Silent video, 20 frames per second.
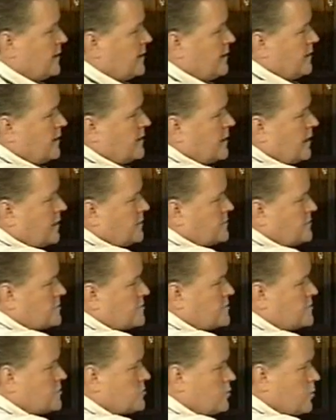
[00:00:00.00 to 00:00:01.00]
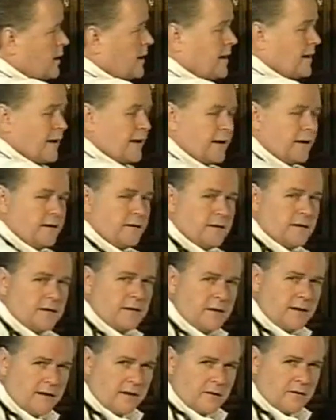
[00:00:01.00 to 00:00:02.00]
and it causes swelling in
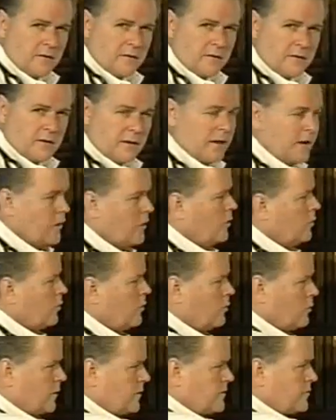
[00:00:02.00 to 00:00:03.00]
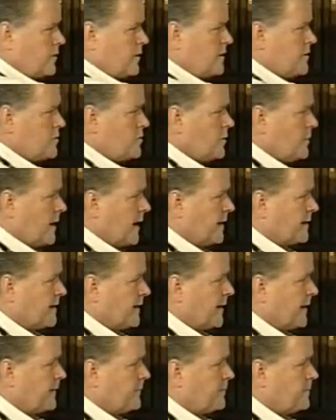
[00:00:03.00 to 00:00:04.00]
here. Well, what do we do about
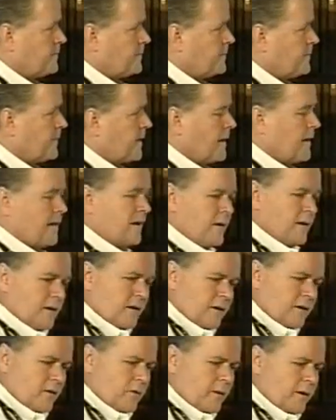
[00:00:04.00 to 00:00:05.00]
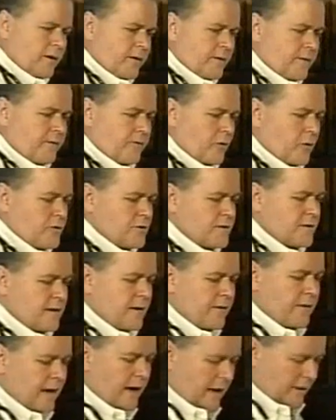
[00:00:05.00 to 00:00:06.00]
that? Well, the first
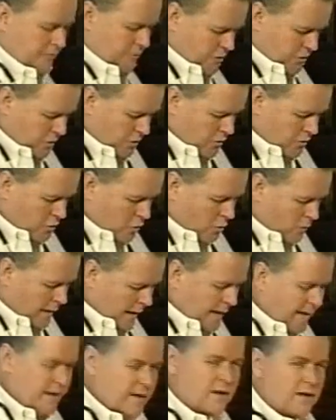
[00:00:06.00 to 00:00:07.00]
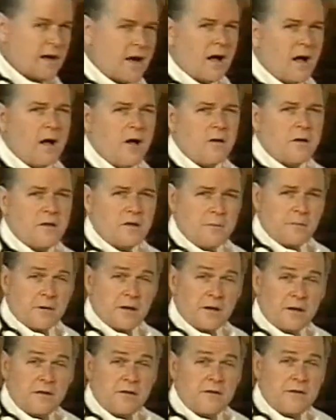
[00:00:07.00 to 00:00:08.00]
thing that I'll do when I get a call in the
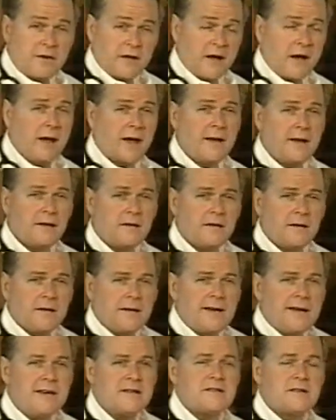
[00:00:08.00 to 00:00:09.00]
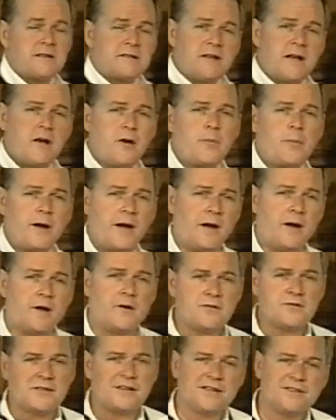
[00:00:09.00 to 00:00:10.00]
middle of the night is to tell
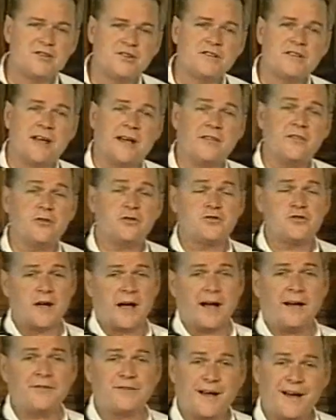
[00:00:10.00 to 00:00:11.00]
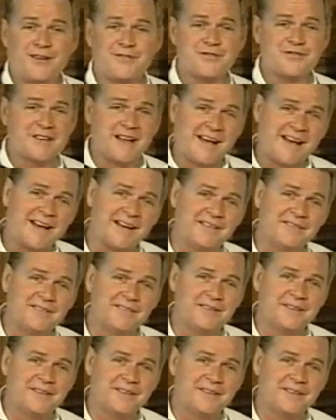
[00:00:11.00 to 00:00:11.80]
parents to take their child outside.